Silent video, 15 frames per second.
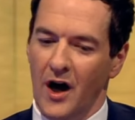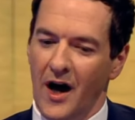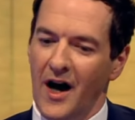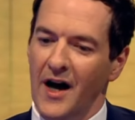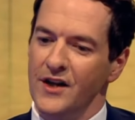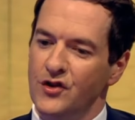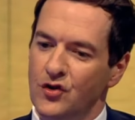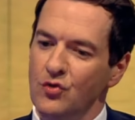
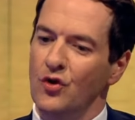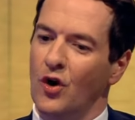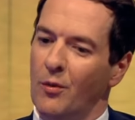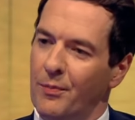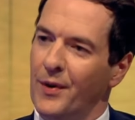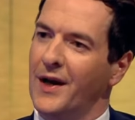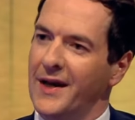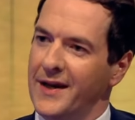I do not
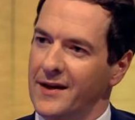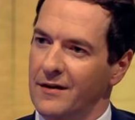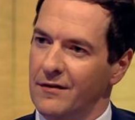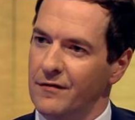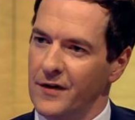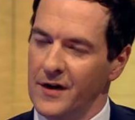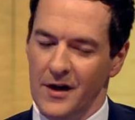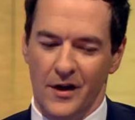
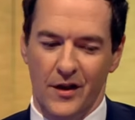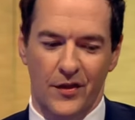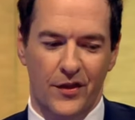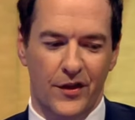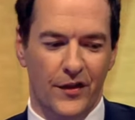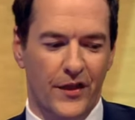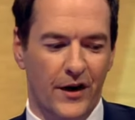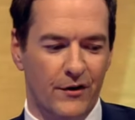believe
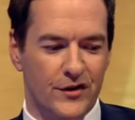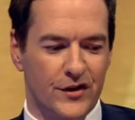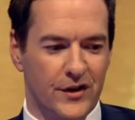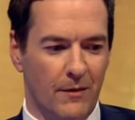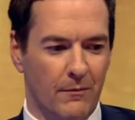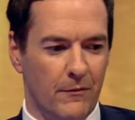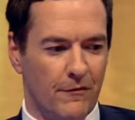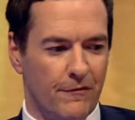that there is
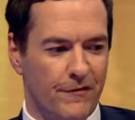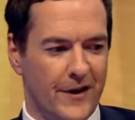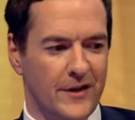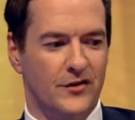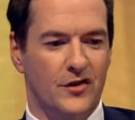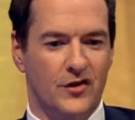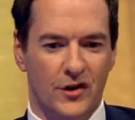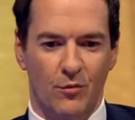some
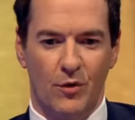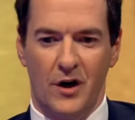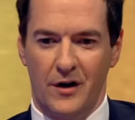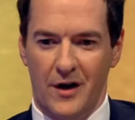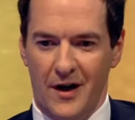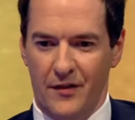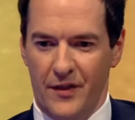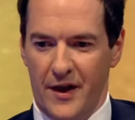fantasy world
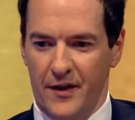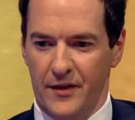out there